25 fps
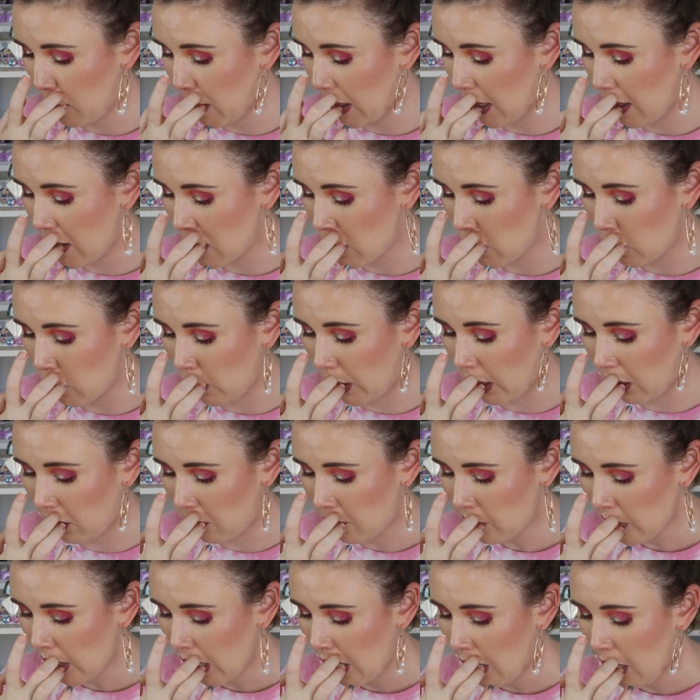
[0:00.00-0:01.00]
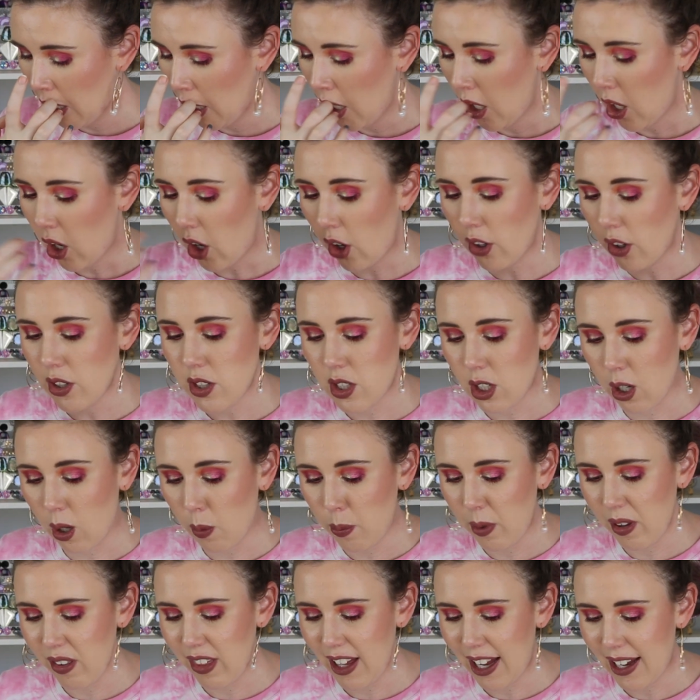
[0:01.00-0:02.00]
bit as well. On
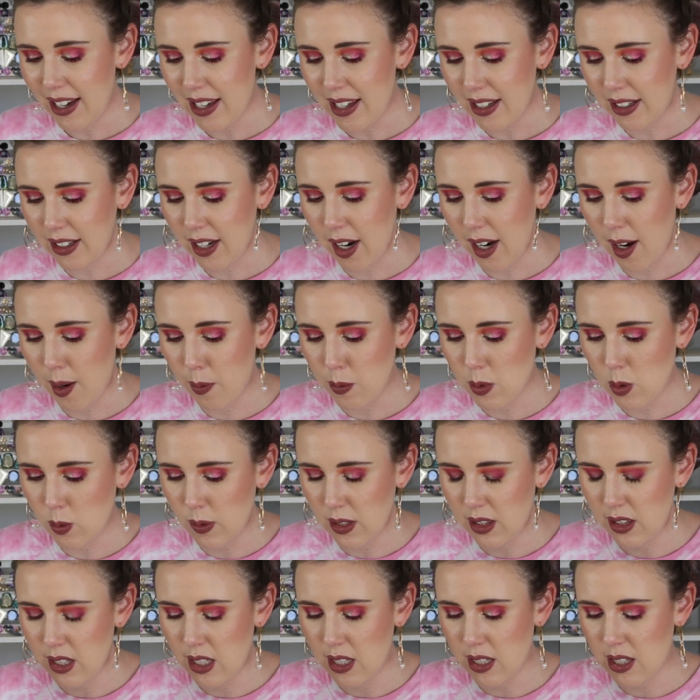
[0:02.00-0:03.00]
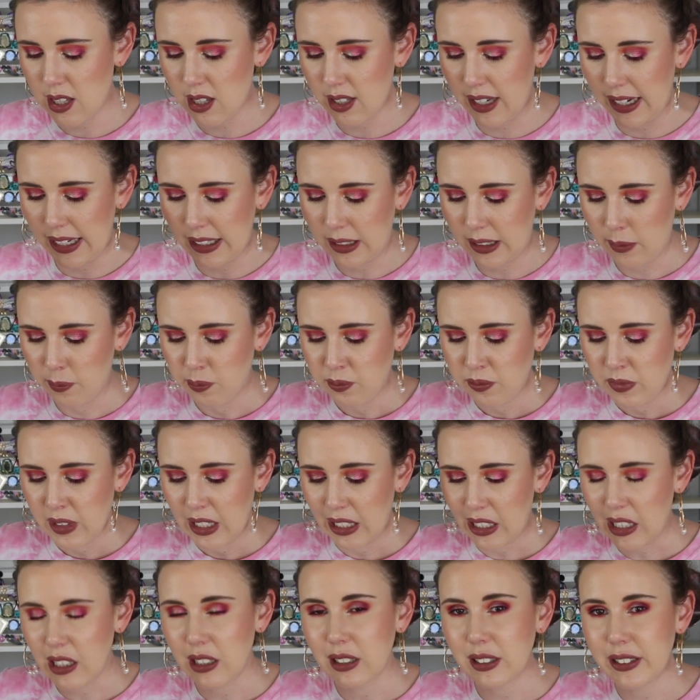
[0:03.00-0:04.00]
top of that, it comes with this like
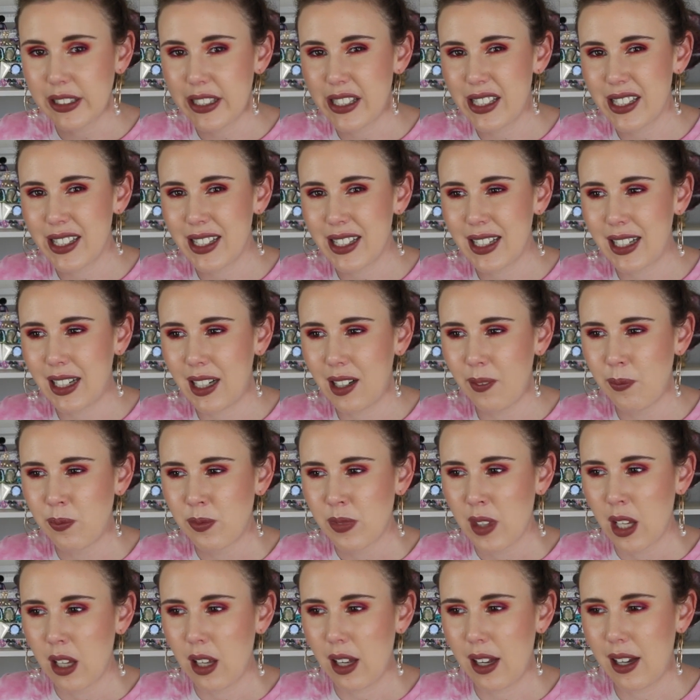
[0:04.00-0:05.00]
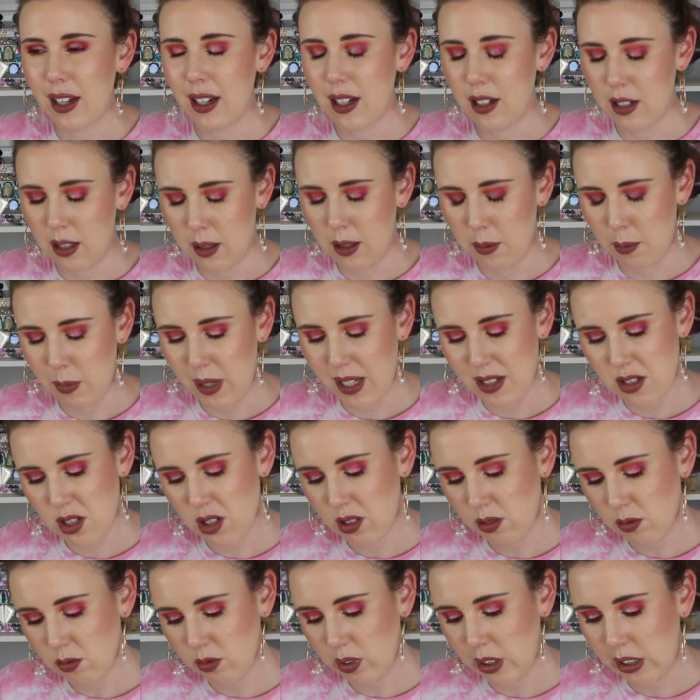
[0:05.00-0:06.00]
clear, um, it's
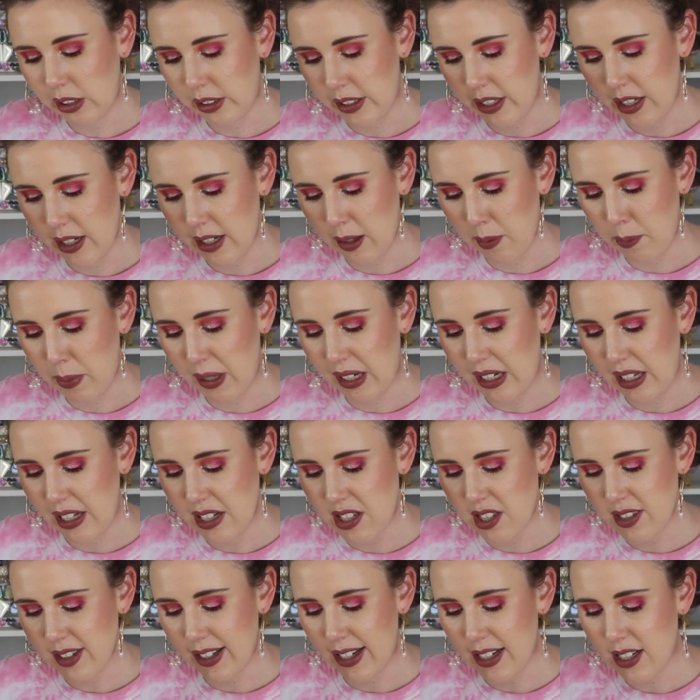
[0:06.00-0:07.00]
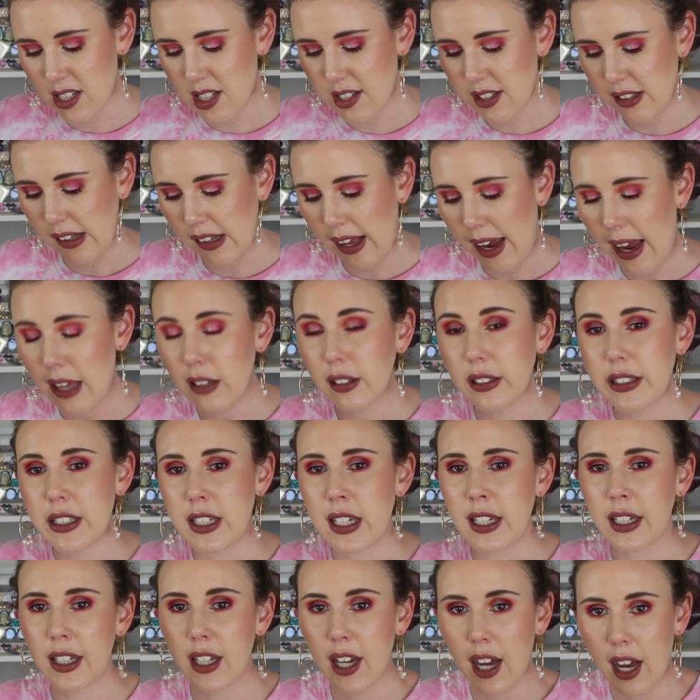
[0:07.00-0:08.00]
not clear, but it's like
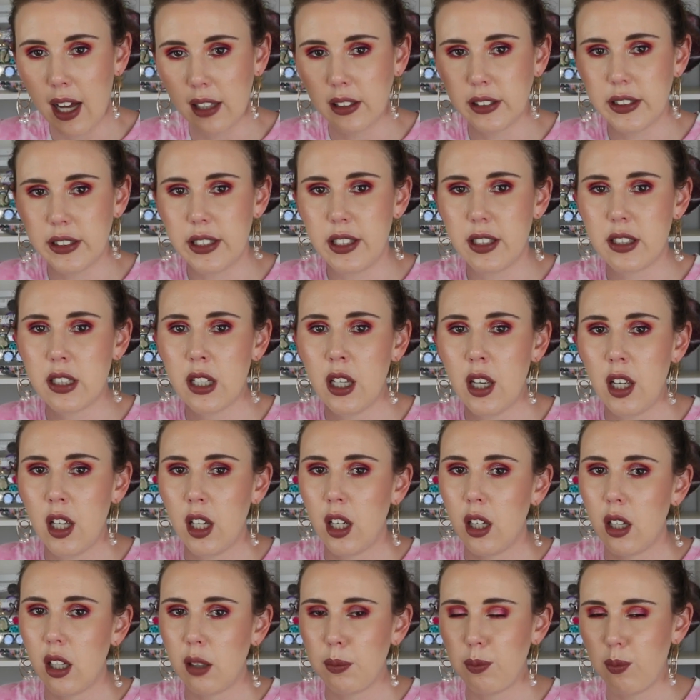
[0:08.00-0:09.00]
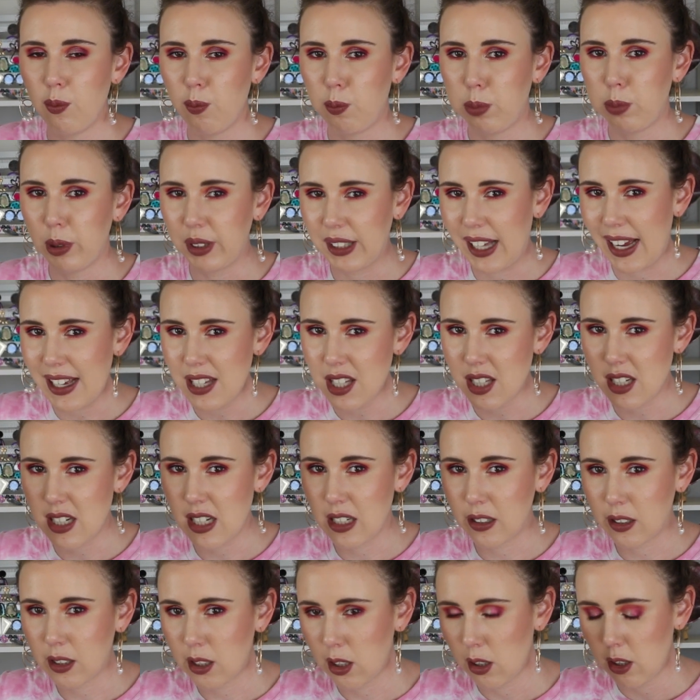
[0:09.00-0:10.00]
slightly colored
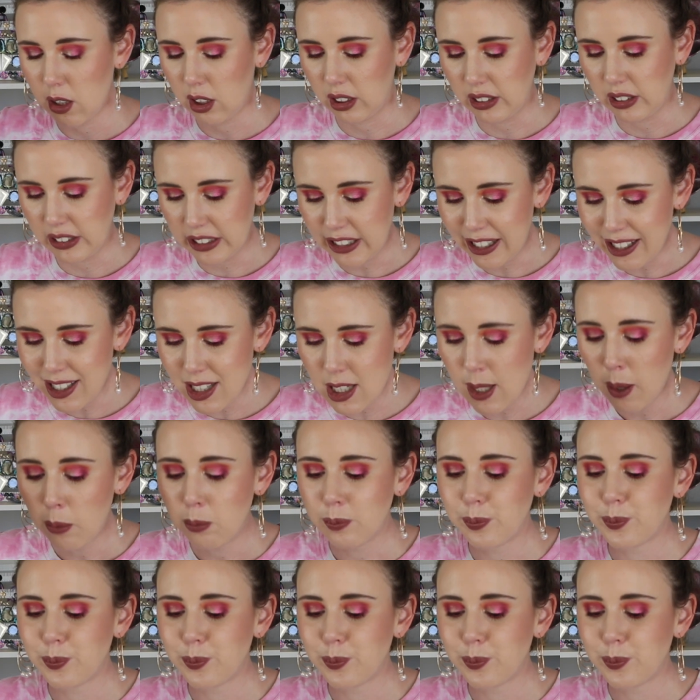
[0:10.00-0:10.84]
plastic lid